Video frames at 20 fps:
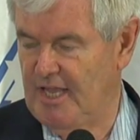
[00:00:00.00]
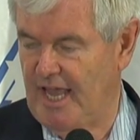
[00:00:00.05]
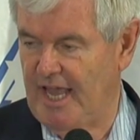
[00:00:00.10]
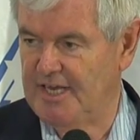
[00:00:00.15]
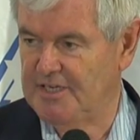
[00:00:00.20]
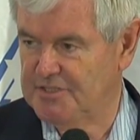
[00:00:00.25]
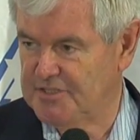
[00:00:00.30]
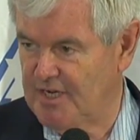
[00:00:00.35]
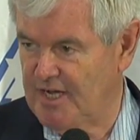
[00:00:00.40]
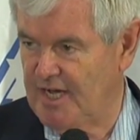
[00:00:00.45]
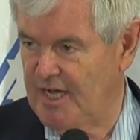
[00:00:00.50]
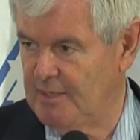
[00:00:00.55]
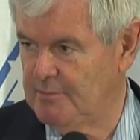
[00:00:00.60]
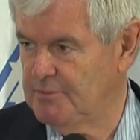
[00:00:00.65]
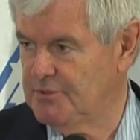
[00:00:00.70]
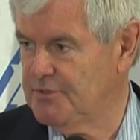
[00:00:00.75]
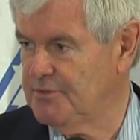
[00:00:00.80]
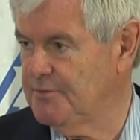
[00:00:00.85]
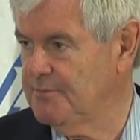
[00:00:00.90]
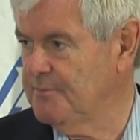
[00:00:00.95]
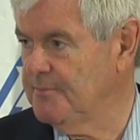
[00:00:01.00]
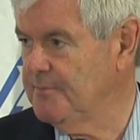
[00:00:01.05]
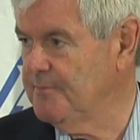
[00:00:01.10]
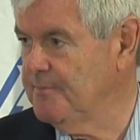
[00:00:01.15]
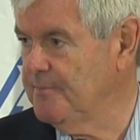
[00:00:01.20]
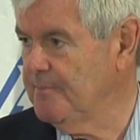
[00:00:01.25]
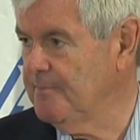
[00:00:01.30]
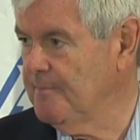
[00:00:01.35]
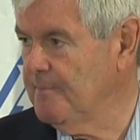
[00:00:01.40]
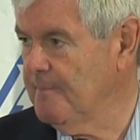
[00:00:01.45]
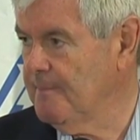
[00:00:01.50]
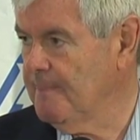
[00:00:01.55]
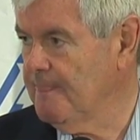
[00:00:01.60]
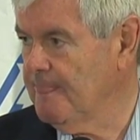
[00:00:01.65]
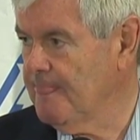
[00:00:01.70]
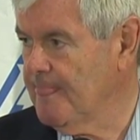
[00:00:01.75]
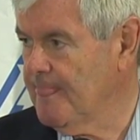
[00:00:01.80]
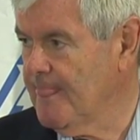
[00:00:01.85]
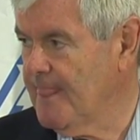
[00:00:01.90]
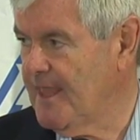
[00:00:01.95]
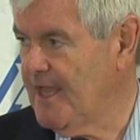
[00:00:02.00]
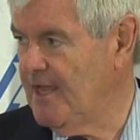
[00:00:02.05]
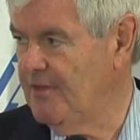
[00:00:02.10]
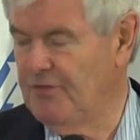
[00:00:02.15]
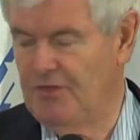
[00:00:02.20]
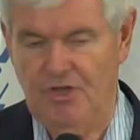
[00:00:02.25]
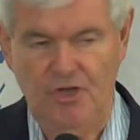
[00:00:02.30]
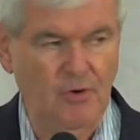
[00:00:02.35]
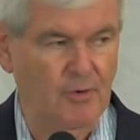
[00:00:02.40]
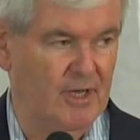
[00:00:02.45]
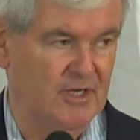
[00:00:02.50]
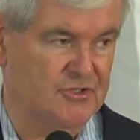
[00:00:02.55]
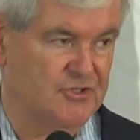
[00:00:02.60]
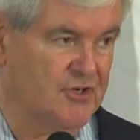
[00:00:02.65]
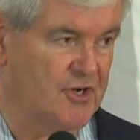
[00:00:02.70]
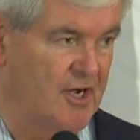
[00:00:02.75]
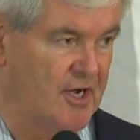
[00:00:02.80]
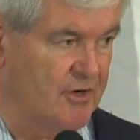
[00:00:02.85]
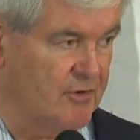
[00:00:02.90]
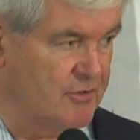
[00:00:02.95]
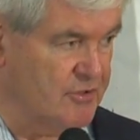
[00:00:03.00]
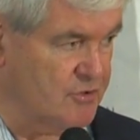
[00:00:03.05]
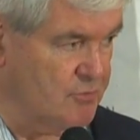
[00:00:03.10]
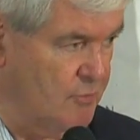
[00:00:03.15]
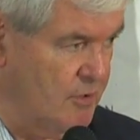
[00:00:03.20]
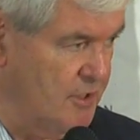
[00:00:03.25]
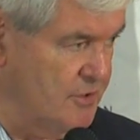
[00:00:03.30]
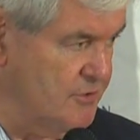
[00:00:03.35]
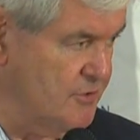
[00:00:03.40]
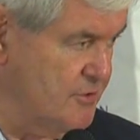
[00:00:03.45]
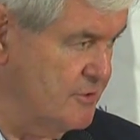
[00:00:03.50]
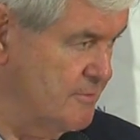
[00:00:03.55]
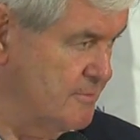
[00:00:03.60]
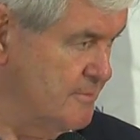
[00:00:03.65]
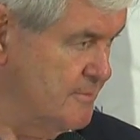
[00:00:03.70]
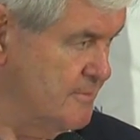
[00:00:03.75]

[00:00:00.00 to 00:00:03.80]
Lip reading: 8 times, and the U.S. Congress once,